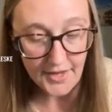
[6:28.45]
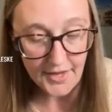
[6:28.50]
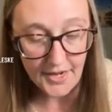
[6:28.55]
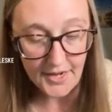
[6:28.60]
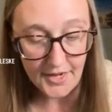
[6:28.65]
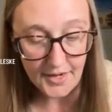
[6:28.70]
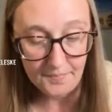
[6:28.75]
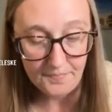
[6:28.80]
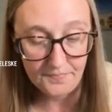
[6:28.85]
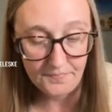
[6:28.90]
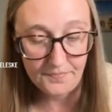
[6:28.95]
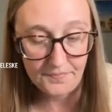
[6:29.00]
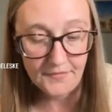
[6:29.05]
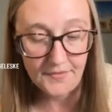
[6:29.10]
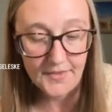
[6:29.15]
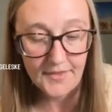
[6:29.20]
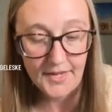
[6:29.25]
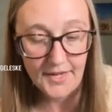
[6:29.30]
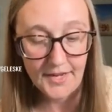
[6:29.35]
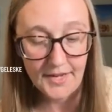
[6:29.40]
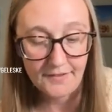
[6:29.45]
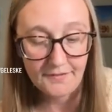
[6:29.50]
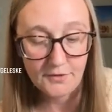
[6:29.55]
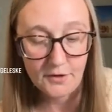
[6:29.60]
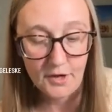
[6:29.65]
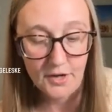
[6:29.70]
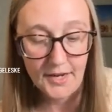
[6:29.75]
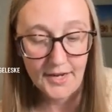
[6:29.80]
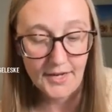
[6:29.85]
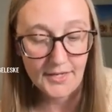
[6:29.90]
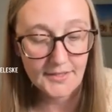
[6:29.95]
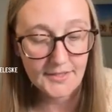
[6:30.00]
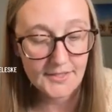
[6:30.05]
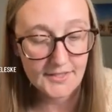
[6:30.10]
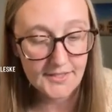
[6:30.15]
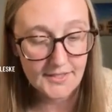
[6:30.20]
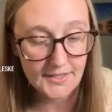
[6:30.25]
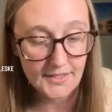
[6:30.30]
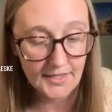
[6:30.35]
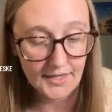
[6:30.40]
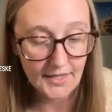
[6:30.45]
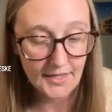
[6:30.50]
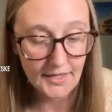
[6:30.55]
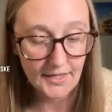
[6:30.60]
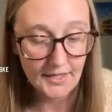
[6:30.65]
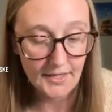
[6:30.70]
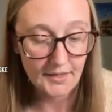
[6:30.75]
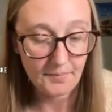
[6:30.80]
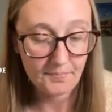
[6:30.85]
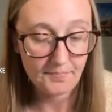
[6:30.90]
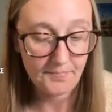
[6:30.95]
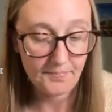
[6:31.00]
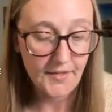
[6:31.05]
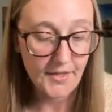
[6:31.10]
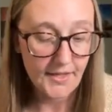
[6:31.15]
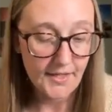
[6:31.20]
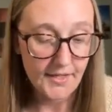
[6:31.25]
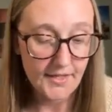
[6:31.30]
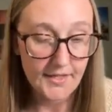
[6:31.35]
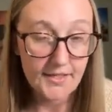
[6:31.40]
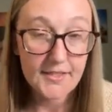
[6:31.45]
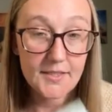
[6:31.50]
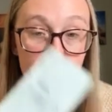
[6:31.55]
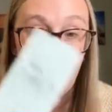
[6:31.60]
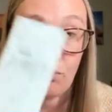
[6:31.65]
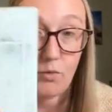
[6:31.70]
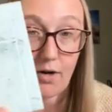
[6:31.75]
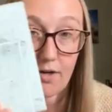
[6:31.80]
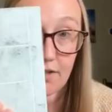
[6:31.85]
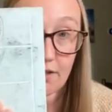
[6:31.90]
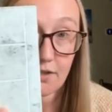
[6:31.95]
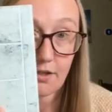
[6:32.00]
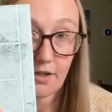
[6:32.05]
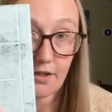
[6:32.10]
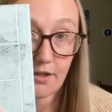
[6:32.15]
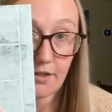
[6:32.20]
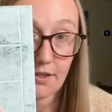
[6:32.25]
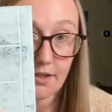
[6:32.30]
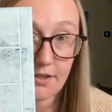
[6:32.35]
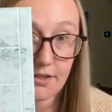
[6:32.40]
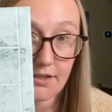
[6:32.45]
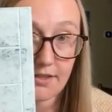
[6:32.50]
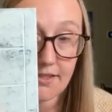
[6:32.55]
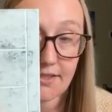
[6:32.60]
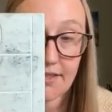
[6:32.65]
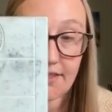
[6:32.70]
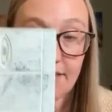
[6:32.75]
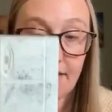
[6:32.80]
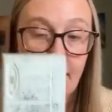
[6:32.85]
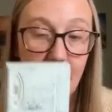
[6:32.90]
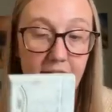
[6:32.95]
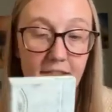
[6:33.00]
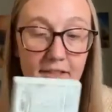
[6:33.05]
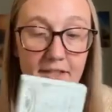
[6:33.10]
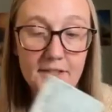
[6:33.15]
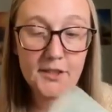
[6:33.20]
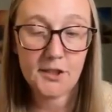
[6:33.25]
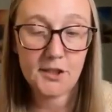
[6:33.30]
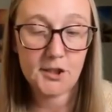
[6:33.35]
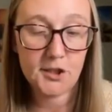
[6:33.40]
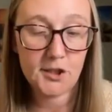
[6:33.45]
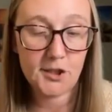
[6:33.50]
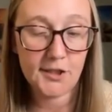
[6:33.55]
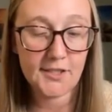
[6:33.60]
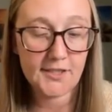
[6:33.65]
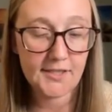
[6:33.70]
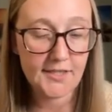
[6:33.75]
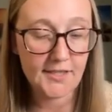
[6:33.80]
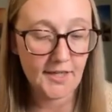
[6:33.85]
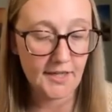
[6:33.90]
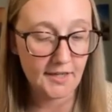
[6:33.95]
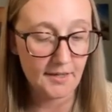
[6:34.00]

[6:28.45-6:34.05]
I've got some watercolors, and this is just